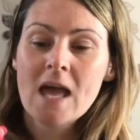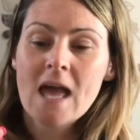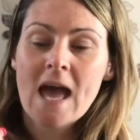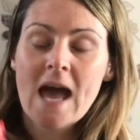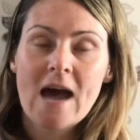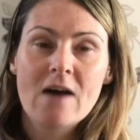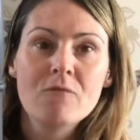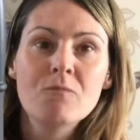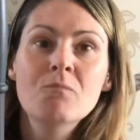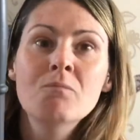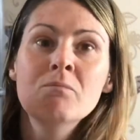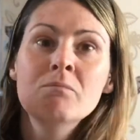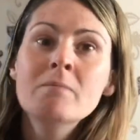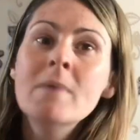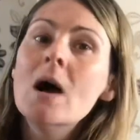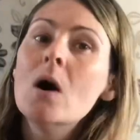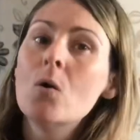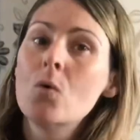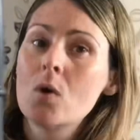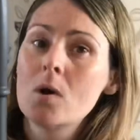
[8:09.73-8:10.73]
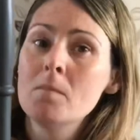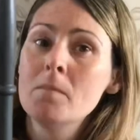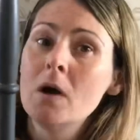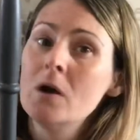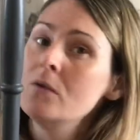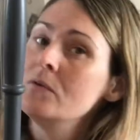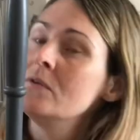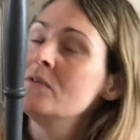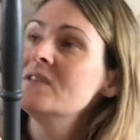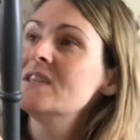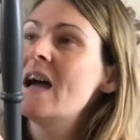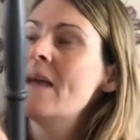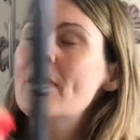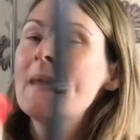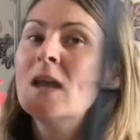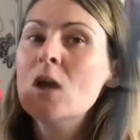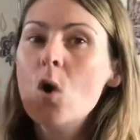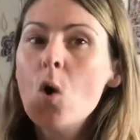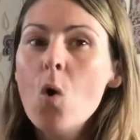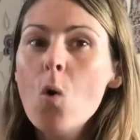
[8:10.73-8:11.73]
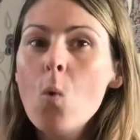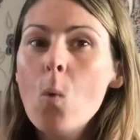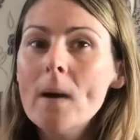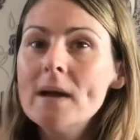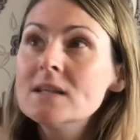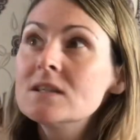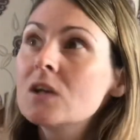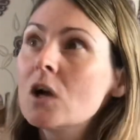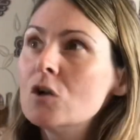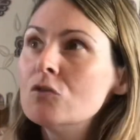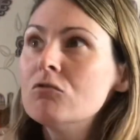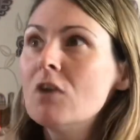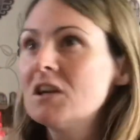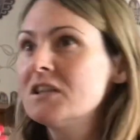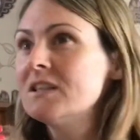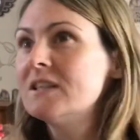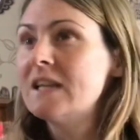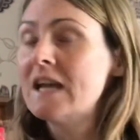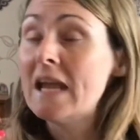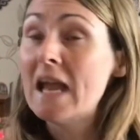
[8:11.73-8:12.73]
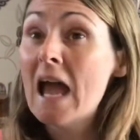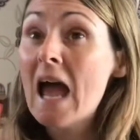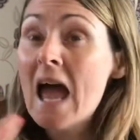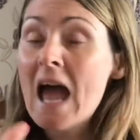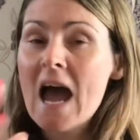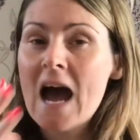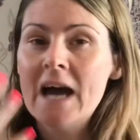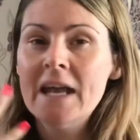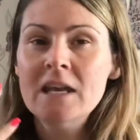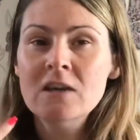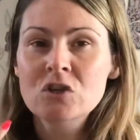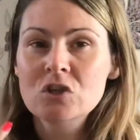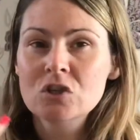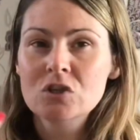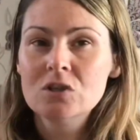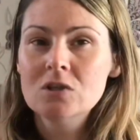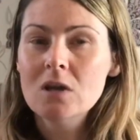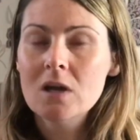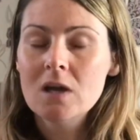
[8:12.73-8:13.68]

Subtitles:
have metal components, and they always go rusty, and it just,